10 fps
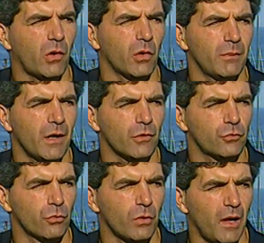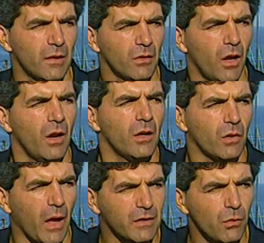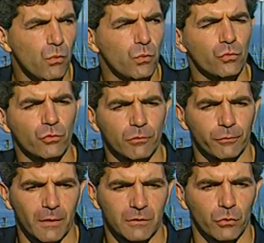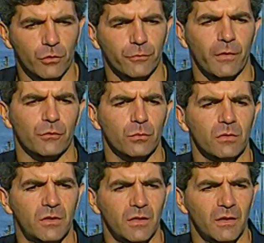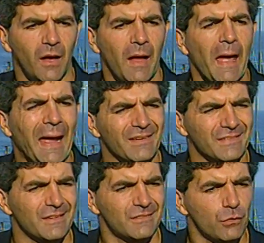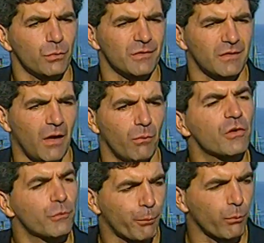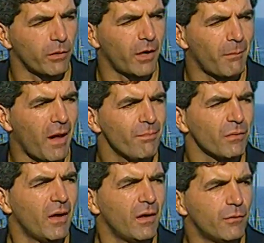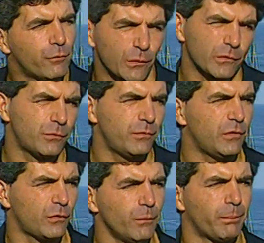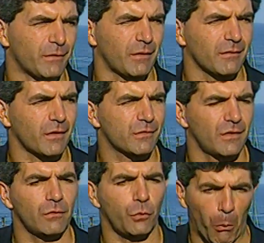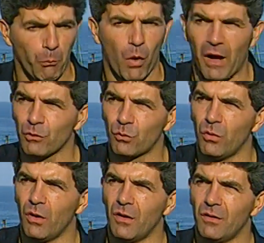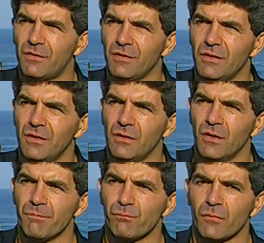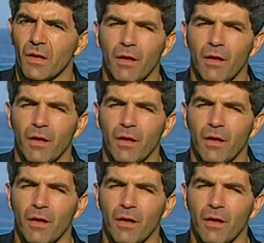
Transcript: But this and other factors um have caused the problem to reach what is now a very dangerous eh, and explosive social problem. Eh,